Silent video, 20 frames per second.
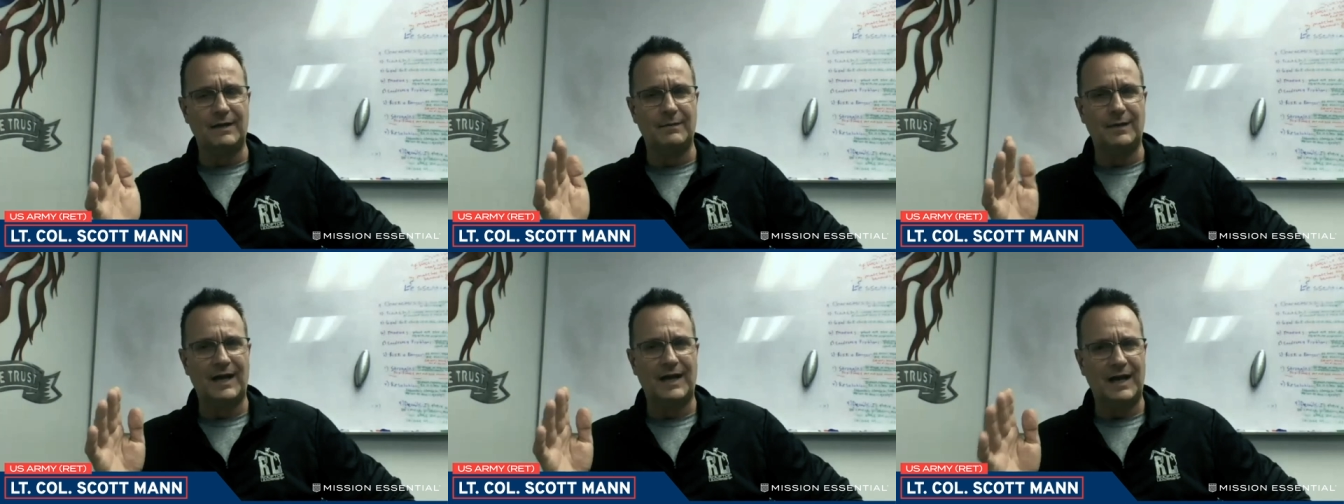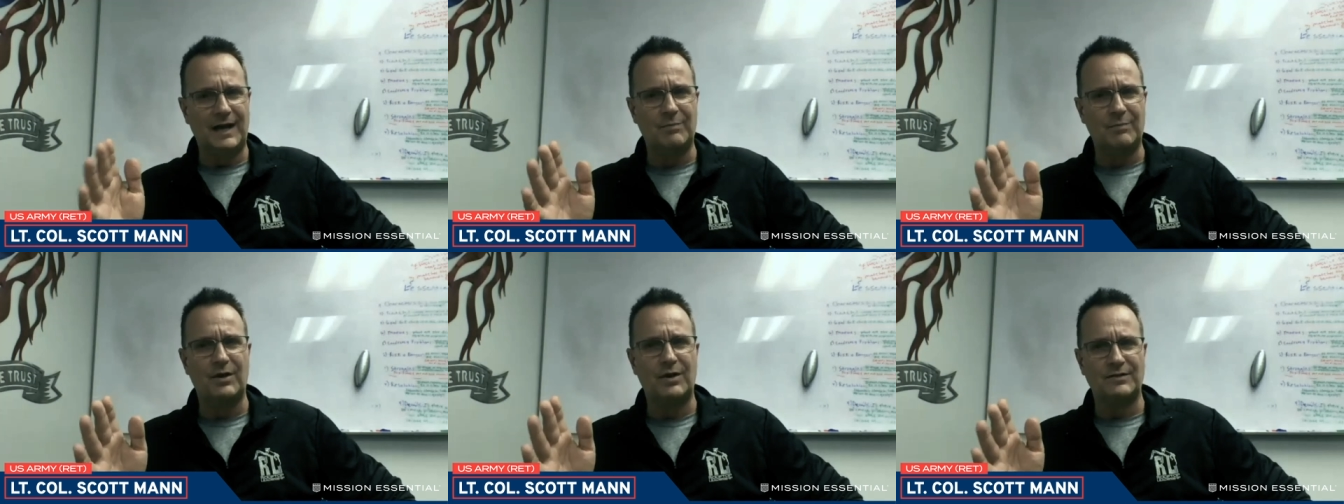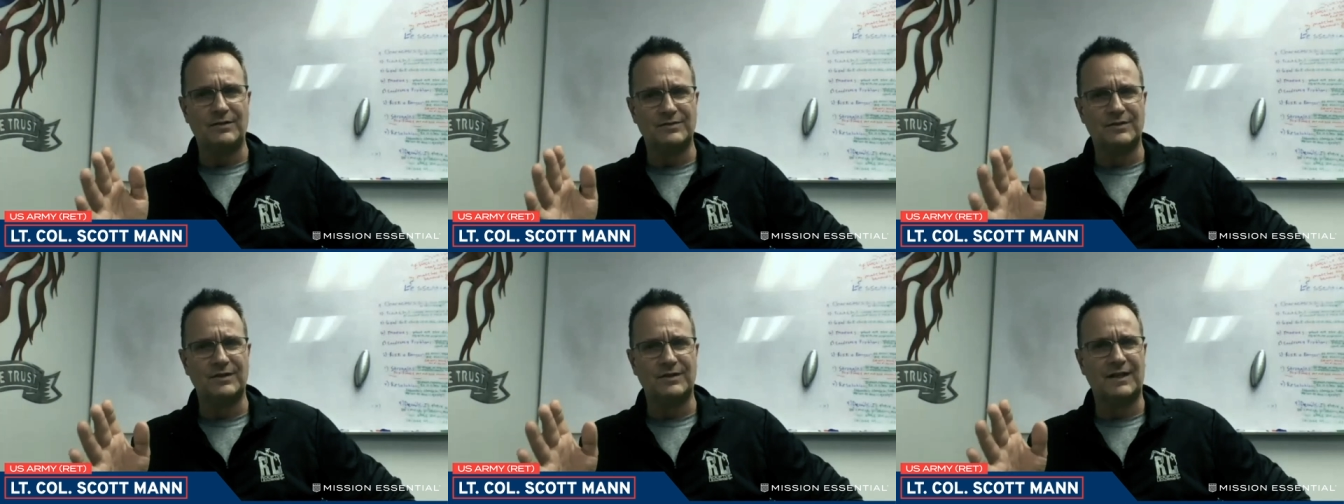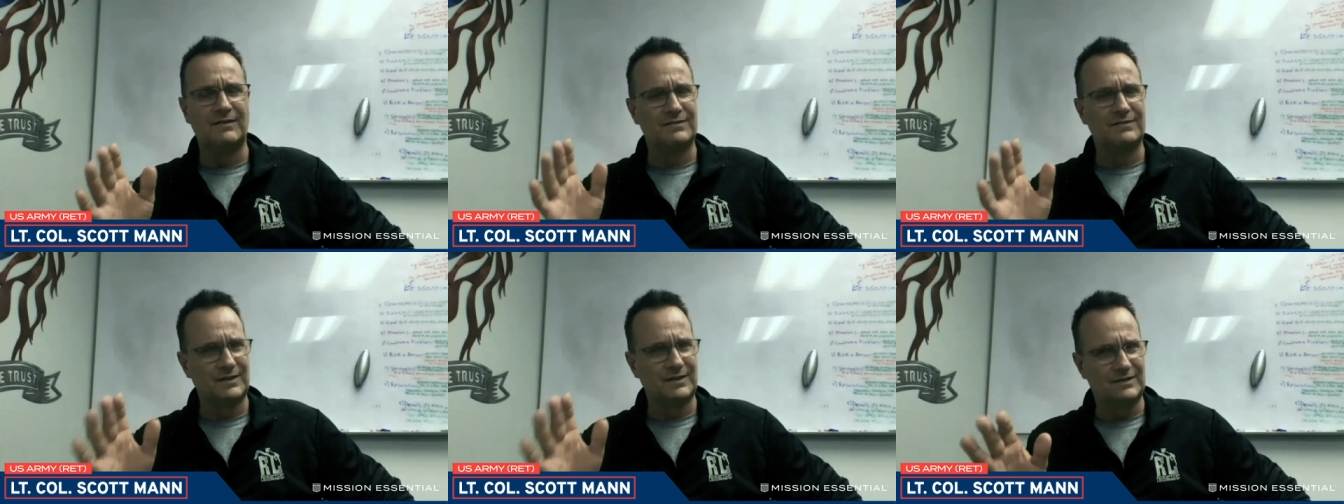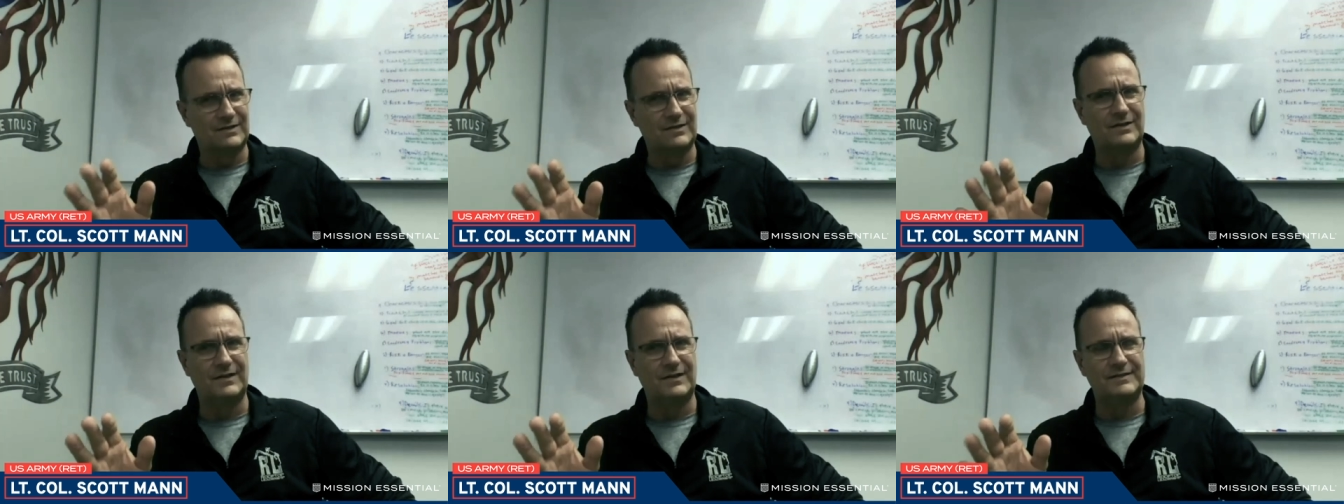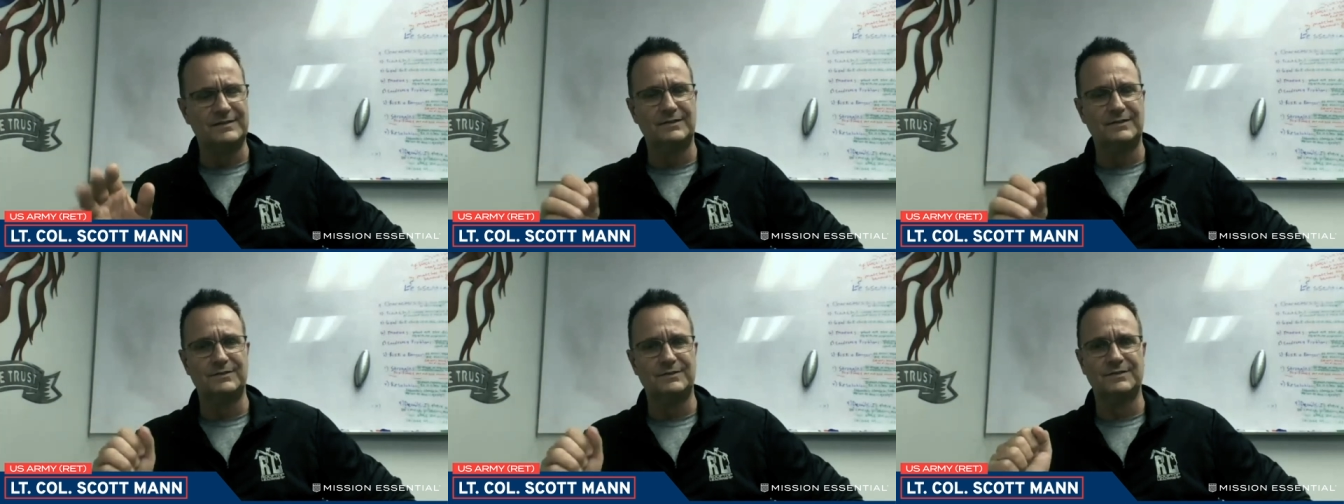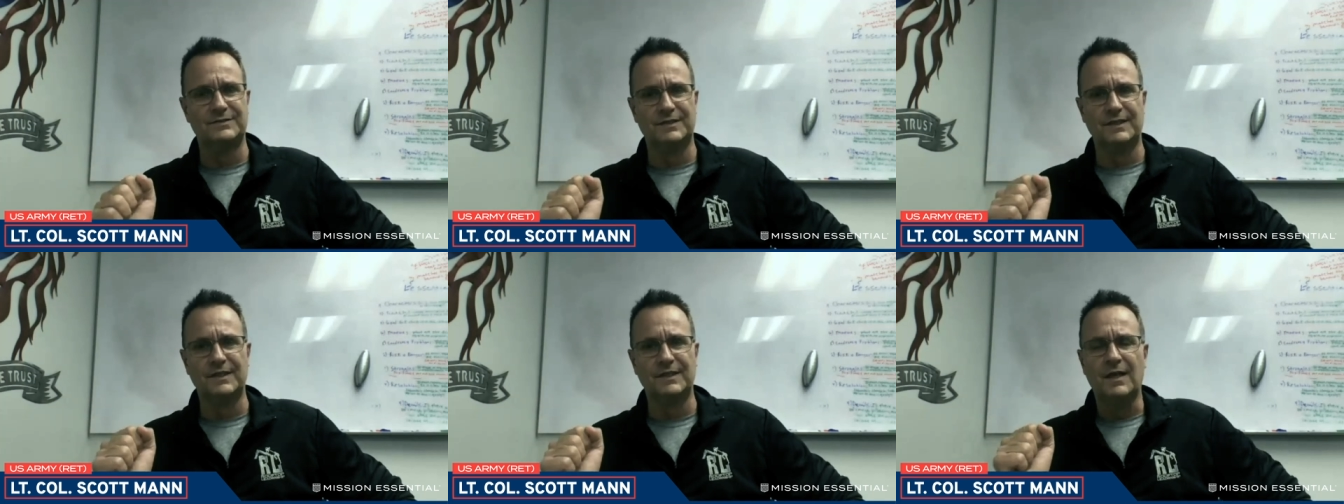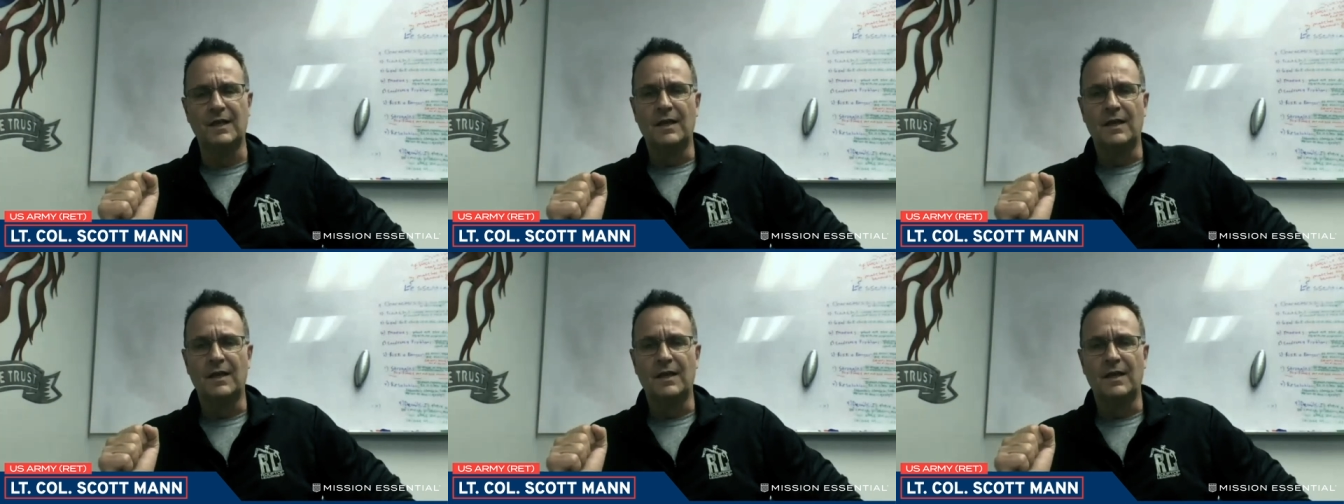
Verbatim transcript: my eyebrows on that i was like huh that's interesting